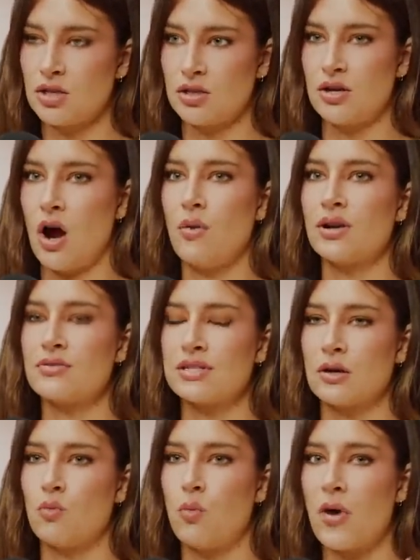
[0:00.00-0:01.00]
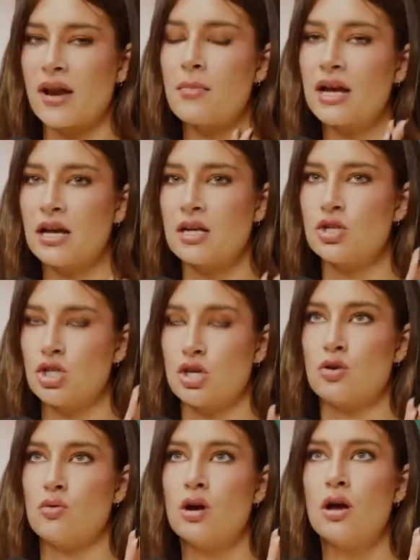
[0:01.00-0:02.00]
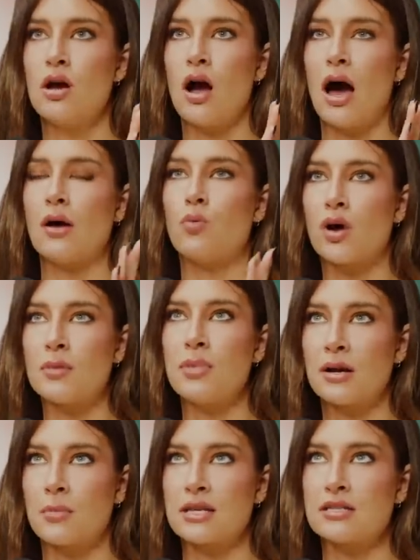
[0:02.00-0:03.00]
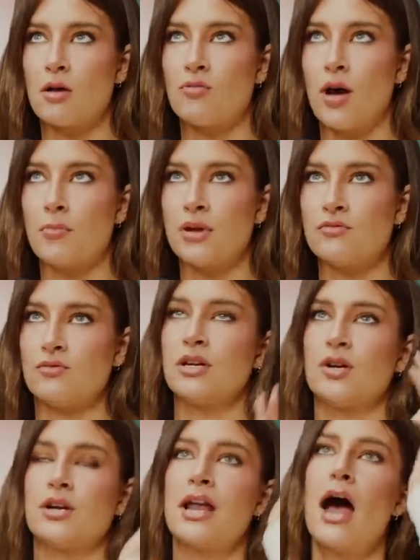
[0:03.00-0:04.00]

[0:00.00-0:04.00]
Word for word: you know? And I was like, what am I going to do? I want to pick myself up and figure it